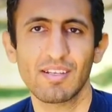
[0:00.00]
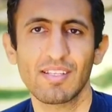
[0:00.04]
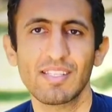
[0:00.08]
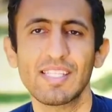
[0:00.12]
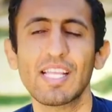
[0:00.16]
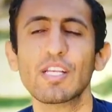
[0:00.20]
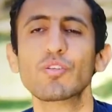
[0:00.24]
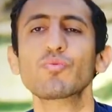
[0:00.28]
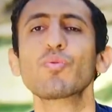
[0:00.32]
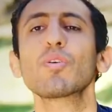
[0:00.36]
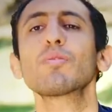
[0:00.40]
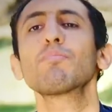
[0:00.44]

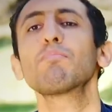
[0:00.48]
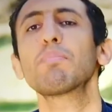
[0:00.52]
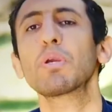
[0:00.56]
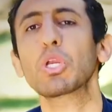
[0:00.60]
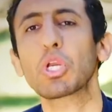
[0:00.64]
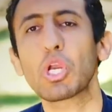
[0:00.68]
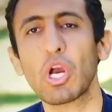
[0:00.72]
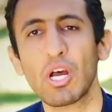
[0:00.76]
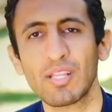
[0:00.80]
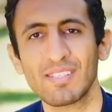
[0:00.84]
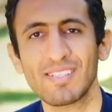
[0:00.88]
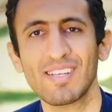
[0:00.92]
That's what
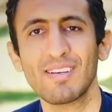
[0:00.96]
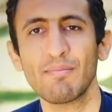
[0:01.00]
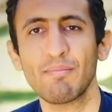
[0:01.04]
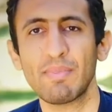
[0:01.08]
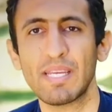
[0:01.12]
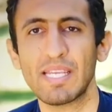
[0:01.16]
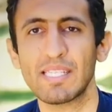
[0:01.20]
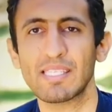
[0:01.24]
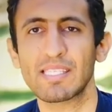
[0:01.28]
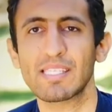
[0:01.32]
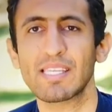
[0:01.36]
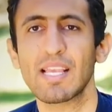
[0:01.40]
begotten
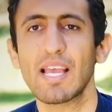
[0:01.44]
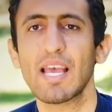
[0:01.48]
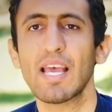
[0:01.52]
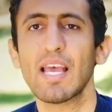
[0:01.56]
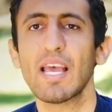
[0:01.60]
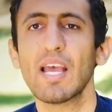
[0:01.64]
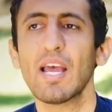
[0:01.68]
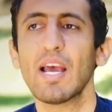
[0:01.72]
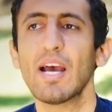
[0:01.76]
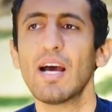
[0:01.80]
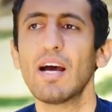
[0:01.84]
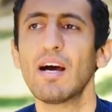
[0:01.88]
means.
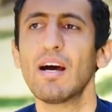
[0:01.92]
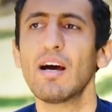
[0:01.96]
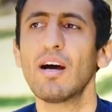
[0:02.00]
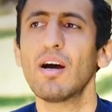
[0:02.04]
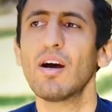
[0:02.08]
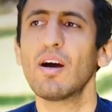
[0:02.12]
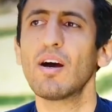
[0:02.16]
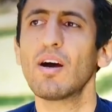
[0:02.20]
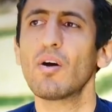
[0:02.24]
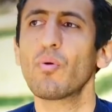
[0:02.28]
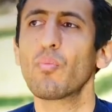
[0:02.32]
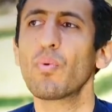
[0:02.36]

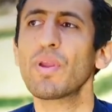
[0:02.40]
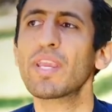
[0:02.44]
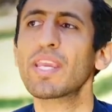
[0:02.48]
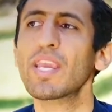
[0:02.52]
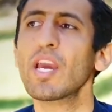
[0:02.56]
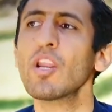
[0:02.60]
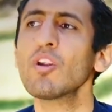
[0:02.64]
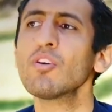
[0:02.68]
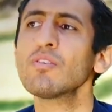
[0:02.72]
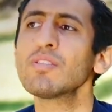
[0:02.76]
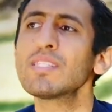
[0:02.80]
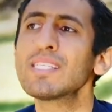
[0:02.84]
Uh, we
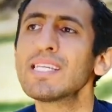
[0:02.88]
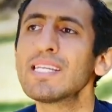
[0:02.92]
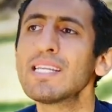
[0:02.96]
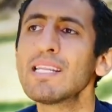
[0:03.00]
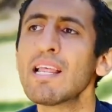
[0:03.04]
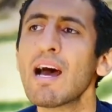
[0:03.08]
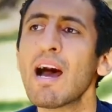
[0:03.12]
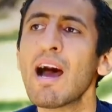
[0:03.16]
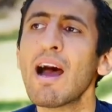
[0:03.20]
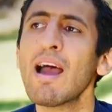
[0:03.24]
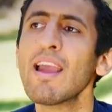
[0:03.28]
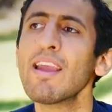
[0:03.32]
cannot
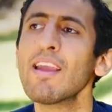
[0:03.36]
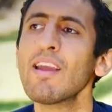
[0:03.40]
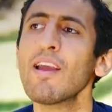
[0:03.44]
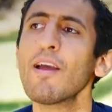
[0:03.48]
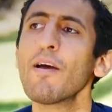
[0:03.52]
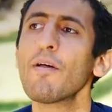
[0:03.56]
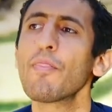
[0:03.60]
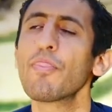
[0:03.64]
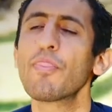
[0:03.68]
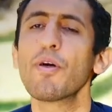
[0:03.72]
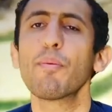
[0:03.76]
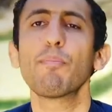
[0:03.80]
deny
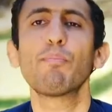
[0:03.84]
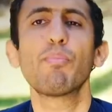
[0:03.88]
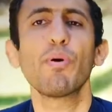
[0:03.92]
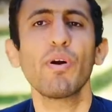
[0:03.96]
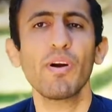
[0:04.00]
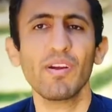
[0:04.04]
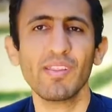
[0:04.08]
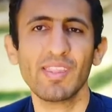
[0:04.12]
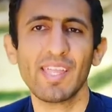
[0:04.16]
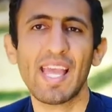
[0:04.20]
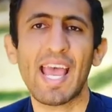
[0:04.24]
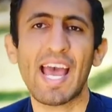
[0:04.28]
the
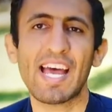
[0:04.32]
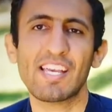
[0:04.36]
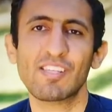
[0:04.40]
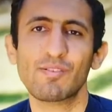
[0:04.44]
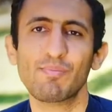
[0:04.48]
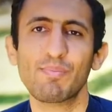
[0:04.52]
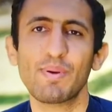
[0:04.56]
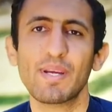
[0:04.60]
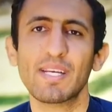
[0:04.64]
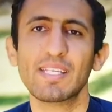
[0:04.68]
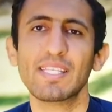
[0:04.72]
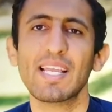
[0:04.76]
birth
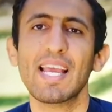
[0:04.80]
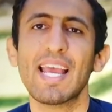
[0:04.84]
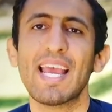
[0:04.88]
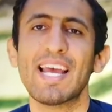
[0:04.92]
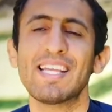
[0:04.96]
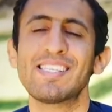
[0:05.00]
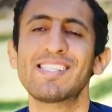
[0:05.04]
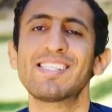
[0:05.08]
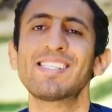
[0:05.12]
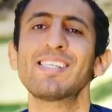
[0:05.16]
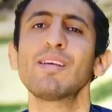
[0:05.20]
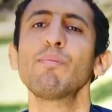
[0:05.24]
aspect
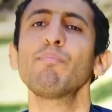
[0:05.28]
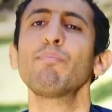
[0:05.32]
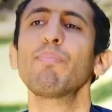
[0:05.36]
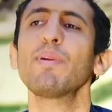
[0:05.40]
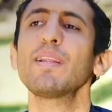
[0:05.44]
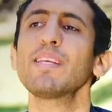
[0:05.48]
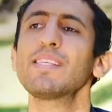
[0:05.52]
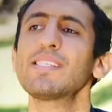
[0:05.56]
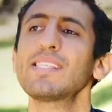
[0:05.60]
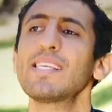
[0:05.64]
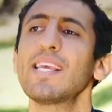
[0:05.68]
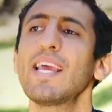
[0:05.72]
and
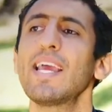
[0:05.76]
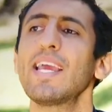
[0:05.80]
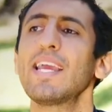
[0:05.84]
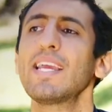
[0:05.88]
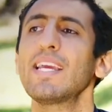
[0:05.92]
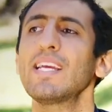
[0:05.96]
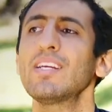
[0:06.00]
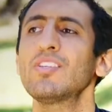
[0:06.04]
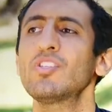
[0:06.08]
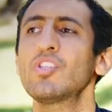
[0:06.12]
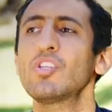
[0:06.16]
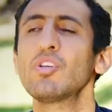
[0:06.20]
simply
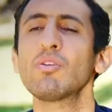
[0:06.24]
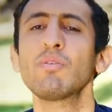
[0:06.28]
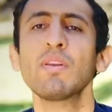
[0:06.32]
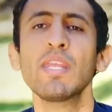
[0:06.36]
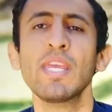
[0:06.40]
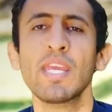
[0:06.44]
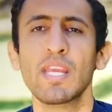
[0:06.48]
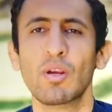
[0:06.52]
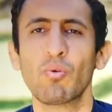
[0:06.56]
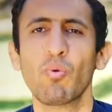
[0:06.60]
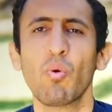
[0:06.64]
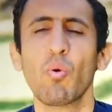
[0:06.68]
say it's
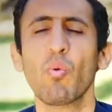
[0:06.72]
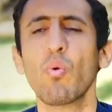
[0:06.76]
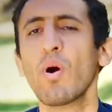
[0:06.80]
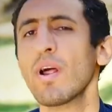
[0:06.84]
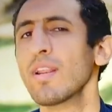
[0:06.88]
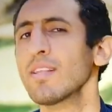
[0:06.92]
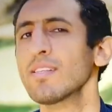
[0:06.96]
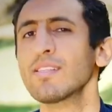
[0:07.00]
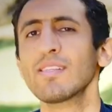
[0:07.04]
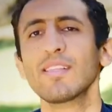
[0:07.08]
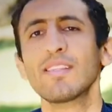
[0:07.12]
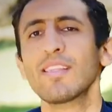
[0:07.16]
unique. Well,
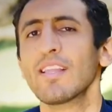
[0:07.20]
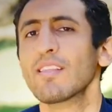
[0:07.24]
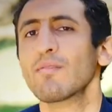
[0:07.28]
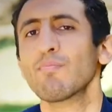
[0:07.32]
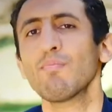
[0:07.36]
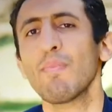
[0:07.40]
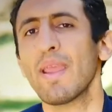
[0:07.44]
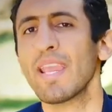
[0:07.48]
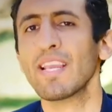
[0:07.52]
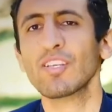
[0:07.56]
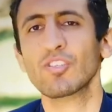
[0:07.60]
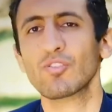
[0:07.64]
what is it that
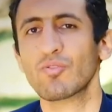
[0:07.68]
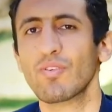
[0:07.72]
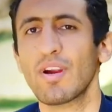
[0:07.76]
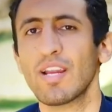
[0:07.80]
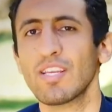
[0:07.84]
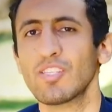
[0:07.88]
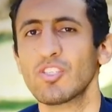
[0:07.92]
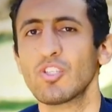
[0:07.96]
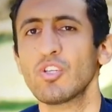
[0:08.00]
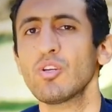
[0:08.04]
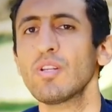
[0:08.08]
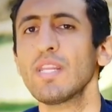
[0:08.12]
makes
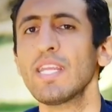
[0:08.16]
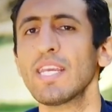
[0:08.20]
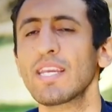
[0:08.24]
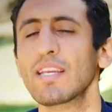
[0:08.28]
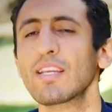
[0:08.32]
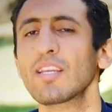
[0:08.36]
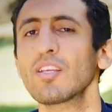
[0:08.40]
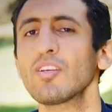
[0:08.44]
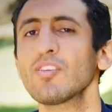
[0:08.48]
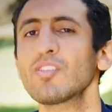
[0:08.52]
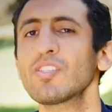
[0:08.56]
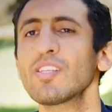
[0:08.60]
Christ unique?
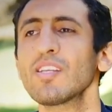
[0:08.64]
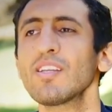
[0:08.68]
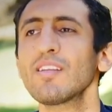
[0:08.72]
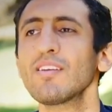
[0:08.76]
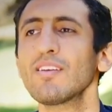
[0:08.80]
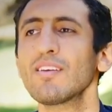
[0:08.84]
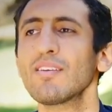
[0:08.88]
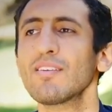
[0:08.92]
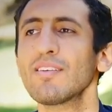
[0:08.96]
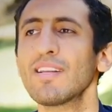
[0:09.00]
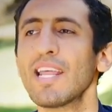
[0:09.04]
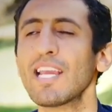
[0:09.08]
You
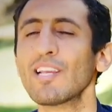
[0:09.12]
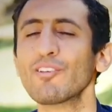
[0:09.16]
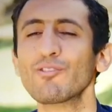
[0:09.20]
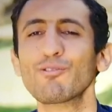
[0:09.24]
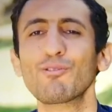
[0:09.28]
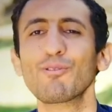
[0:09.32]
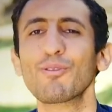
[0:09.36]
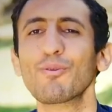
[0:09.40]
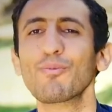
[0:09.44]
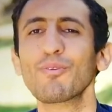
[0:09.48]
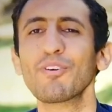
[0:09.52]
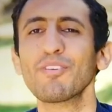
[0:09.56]
see, next
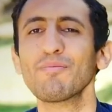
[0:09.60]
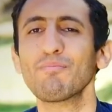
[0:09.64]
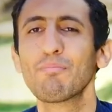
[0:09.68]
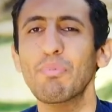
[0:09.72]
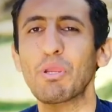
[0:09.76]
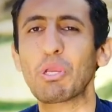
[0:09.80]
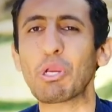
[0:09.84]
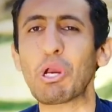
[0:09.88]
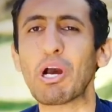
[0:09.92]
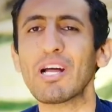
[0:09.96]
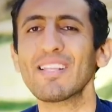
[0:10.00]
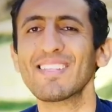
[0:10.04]
to the word
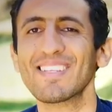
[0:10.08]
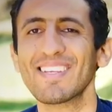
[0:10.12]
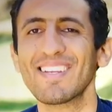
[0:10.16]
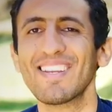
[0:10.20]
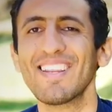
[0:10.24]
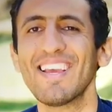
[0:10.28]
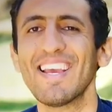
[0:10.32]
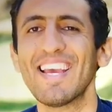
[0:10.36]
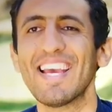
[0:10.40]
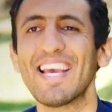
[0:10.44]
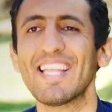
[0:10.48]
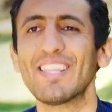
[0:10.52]
begotten,
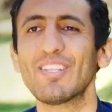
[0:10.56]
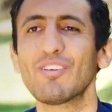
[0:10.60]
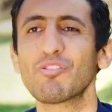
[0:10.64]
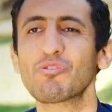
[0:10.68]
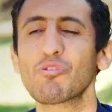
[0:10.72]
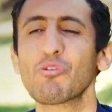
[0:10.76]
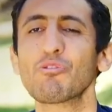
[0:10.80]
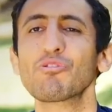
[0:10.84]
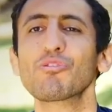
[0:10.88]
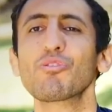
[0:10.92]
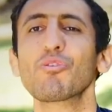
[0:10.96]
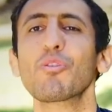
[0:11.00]
there's
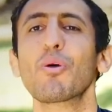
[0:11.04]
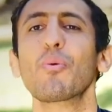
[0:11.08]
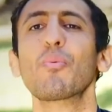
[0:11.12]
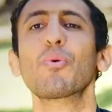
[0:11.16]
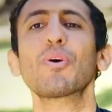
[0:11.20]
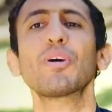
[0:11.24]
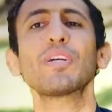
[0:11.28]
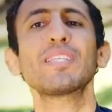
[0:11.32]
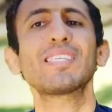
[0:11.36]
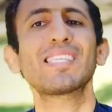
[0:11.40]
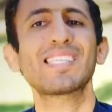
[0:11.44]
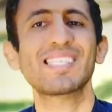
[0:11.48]
also the
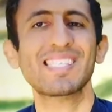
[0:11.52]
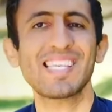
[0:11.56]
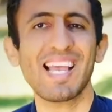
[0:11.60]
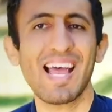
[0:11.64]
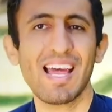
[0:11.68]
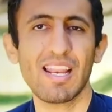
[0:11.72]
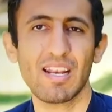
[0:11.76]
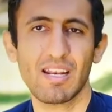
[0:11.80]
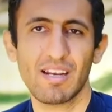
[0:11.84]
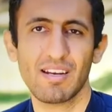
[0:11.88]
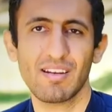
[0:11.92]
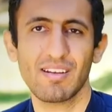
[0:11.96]
word
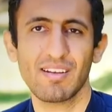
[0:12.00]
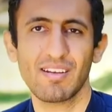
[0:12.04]
son.